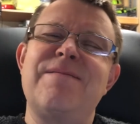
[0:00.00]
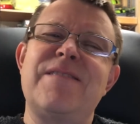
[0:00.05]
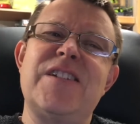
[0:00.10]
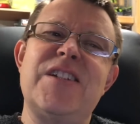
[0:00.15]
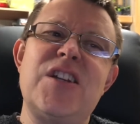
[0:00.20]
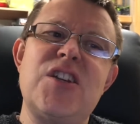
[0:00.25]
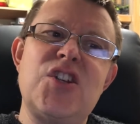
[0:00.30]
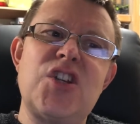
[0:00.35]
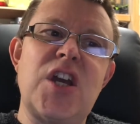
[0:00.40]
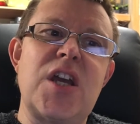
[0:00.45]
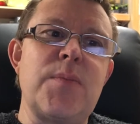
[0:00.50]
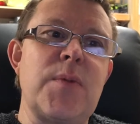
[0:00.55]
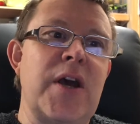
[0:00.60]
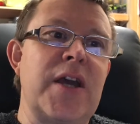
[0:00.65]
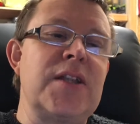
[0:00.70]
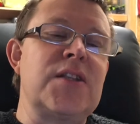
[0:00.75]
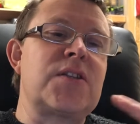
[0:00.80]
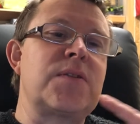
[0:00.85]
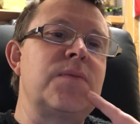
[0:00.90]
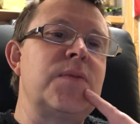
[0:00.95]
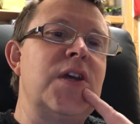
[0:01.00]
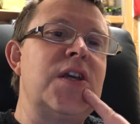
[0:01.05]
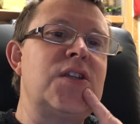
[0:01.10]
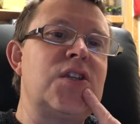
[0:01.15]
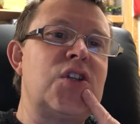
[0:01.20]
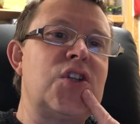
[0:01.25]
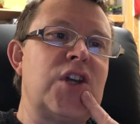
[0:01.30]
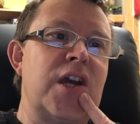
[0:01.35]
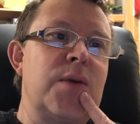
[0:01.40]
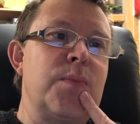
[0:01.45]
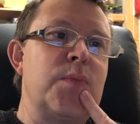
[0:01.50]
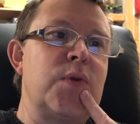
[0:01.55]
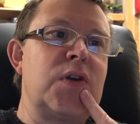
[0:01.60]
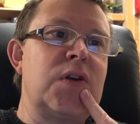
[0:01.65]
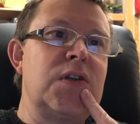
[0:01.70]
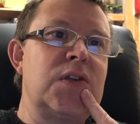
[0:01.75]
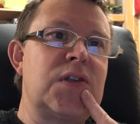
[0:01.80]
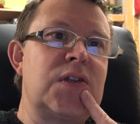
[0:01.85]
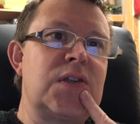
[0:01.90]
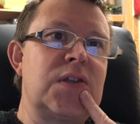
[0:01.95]
Shame, Haynes. It's a shame,
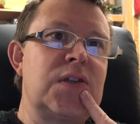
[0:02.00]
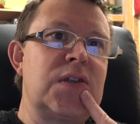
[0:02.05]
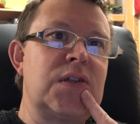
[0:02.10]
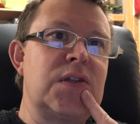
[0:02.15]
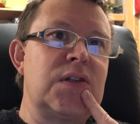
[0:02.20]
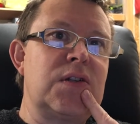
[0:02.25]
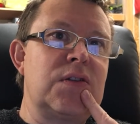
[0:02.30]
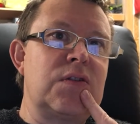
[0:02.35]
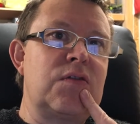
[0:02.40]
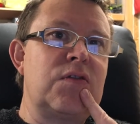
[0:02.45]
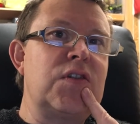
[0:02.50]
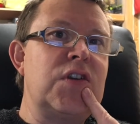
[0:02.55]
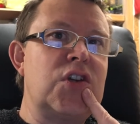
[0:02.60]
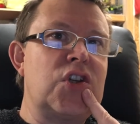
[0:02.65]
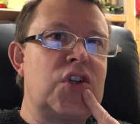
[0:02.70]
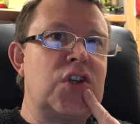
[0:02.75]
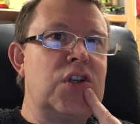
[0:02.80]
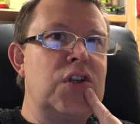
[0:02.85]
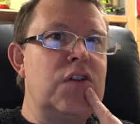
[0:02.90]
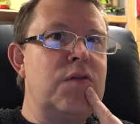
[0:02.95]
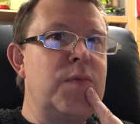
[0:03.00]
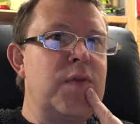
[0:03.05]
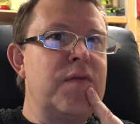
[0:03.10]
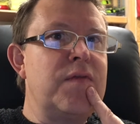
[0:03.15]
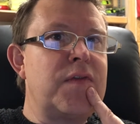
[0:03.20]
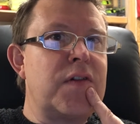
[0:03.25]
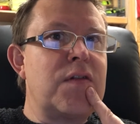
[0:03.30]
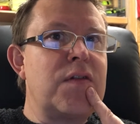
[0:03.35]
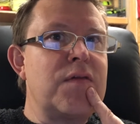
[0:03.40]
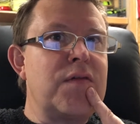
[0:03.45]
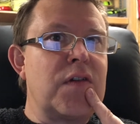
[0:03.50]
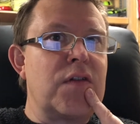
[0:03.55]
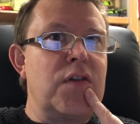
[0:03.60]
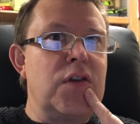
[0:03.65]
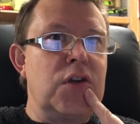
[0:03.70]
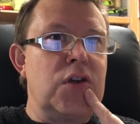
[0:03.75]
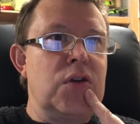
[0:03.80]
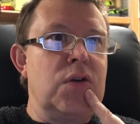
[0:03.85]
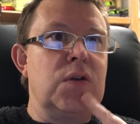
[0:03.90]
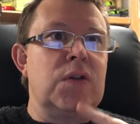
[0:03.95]
because traditionally you've been very, very
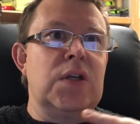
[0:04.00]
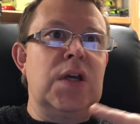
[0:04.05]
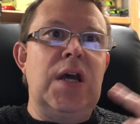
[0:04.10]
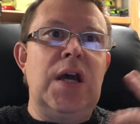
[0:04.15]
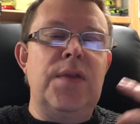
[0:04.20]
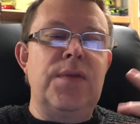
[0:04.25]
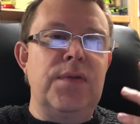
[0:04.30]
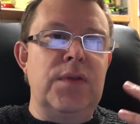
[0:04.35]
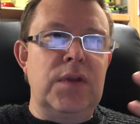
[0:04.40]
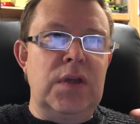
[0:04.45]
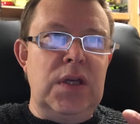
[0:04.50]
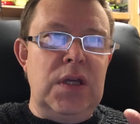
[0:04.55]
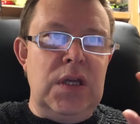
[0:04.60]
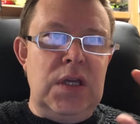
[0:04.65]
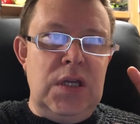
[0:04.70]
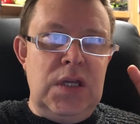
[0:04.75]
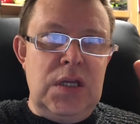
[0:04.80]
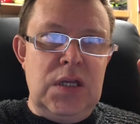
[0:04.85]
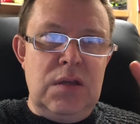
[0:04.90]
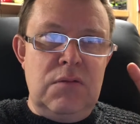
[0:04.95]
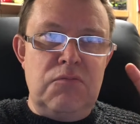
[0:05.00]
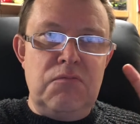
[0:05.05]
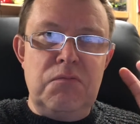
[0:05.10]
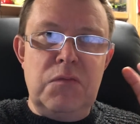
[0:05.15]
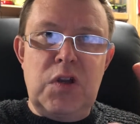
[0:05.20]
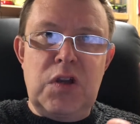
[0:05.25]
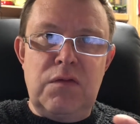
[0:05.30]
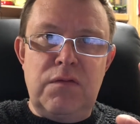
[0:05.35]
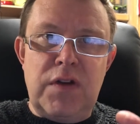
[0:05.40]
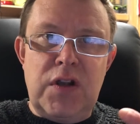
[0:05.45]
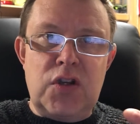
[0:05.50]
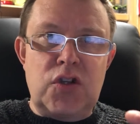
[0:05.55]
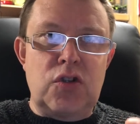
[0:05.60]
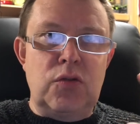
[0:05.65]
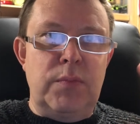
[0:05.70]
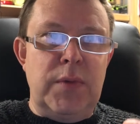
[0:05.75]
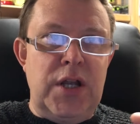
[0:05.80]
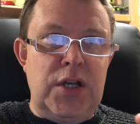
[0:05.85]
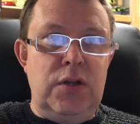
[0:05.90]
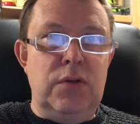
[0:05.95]
good, and the conventional
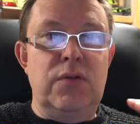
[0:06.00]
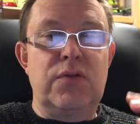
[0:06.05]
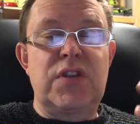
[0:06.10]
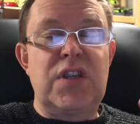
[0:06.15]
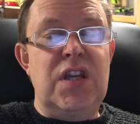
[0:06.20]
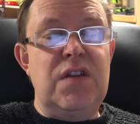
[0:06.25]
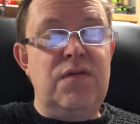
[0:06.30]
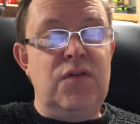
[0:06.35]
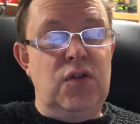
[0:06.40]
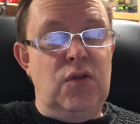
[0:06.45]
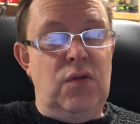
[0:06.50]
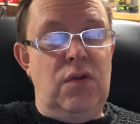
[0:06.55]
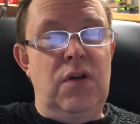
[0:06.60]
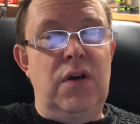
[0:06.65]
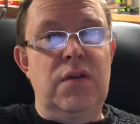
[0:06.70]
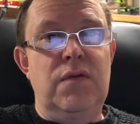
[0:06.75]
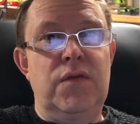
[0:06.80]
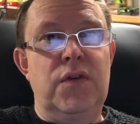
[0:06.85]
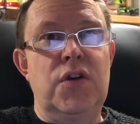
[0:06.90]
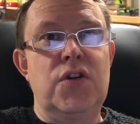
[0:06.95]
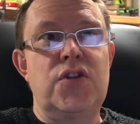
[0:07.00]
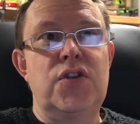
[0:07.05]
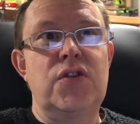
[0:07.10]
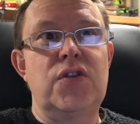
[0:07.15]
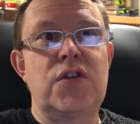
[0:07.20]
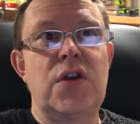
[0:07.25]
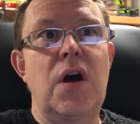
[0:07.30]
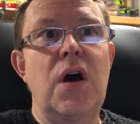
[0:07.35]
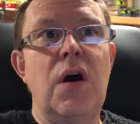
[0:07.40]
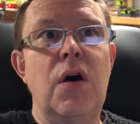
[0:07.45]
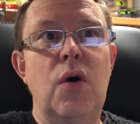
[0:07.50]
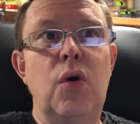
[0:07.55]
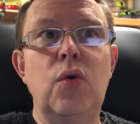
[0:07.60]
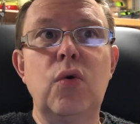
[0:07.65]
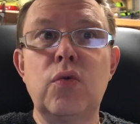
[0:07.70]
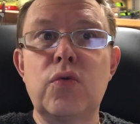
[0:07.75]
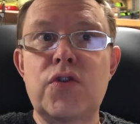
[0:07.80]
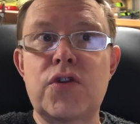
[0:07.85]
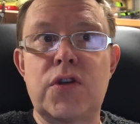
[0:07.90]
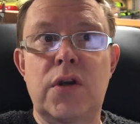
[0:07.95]
manuals, even the online versions, are
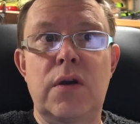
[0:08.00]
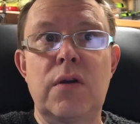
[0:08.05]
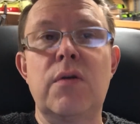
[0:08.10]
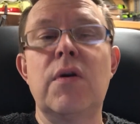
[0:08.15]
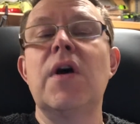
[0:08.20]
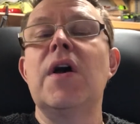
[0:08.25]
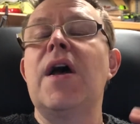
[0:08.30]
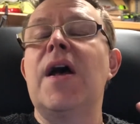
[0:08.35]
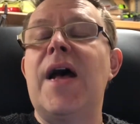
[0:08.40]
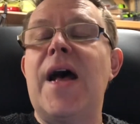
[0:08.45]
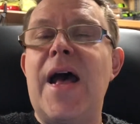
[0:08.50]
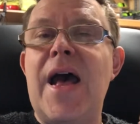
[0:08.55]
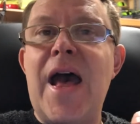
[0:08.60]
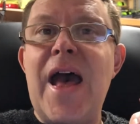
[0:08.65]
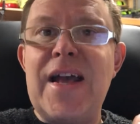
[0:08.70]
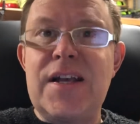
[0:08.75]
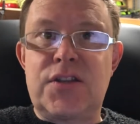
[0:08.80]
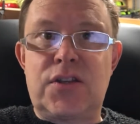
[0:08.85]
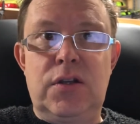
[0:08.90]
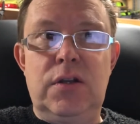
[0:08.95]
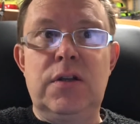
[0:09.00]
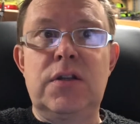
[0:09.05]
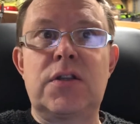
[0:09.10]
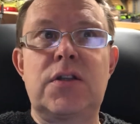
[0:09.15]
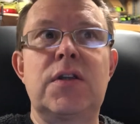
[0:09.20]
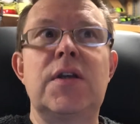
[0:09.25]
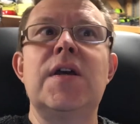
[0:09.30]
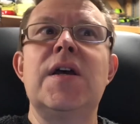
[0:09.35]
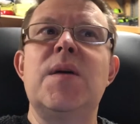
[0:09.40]
also excellent.